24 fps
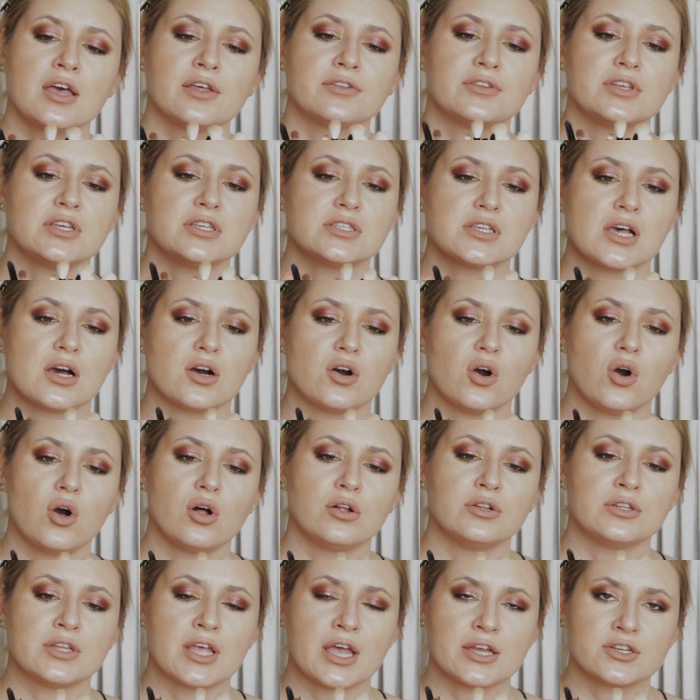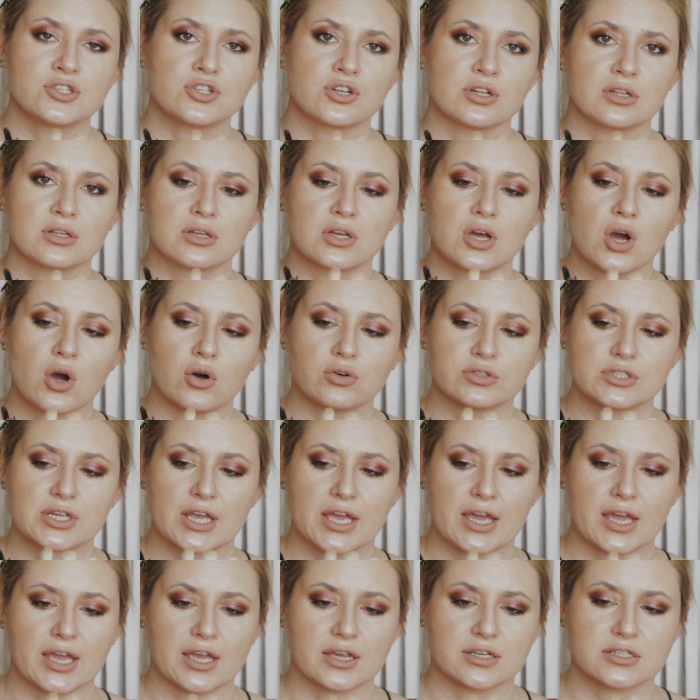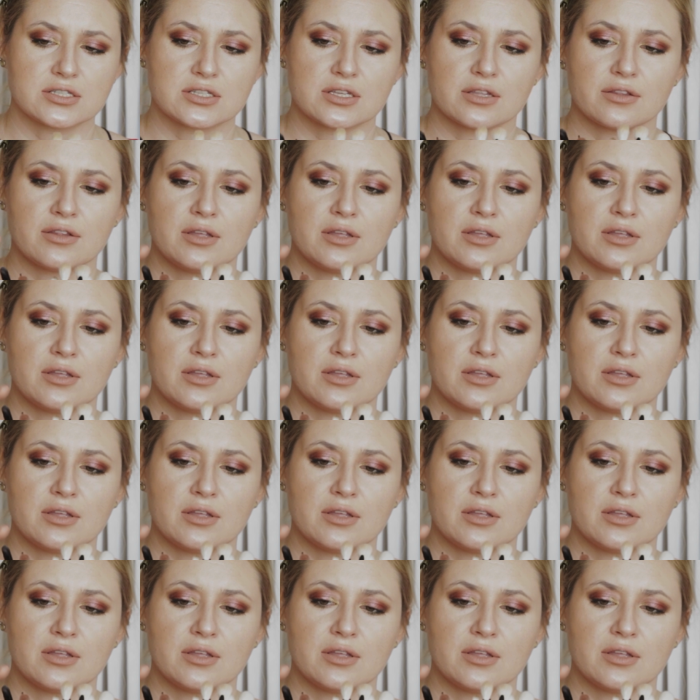These are all natural goat hairs.